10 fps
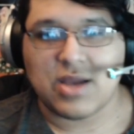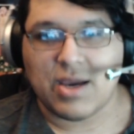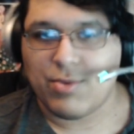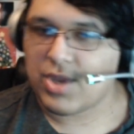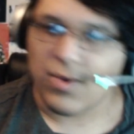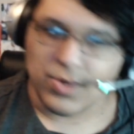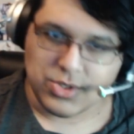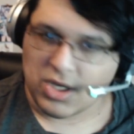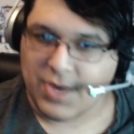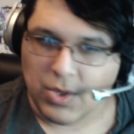I'm okay with
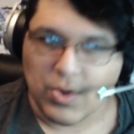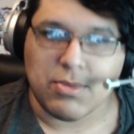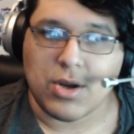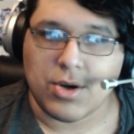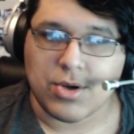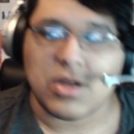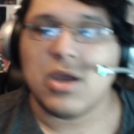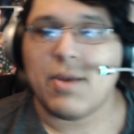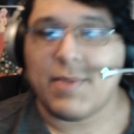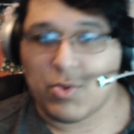dropping 1 monitor,
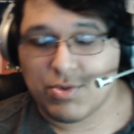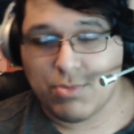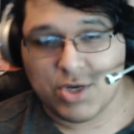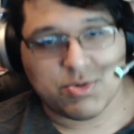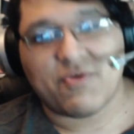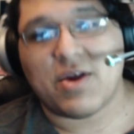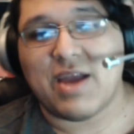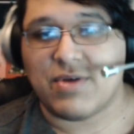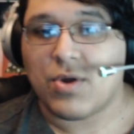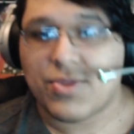but I would much prefer
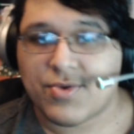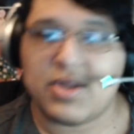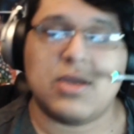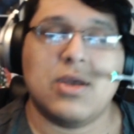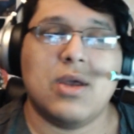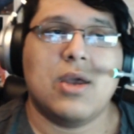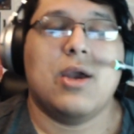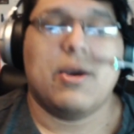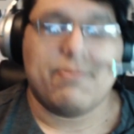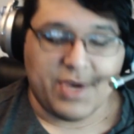having all 3.
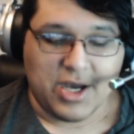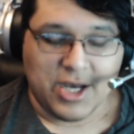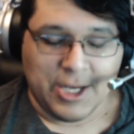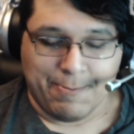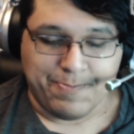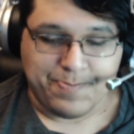But I'm